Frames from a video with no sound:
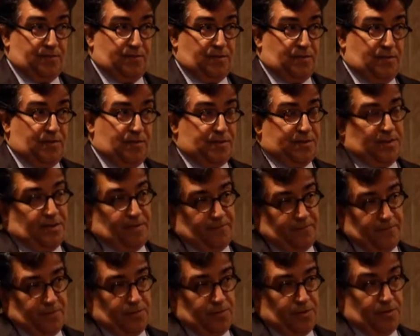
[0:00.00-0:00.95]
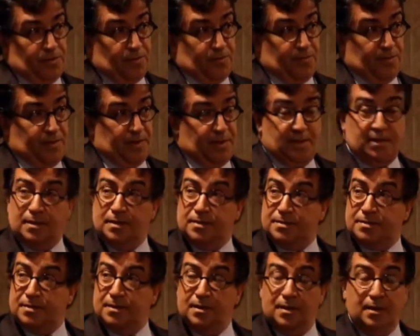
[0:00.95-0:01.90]
of course, and a few
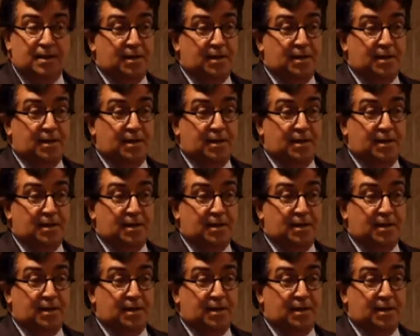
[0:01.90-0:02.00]
Europeans,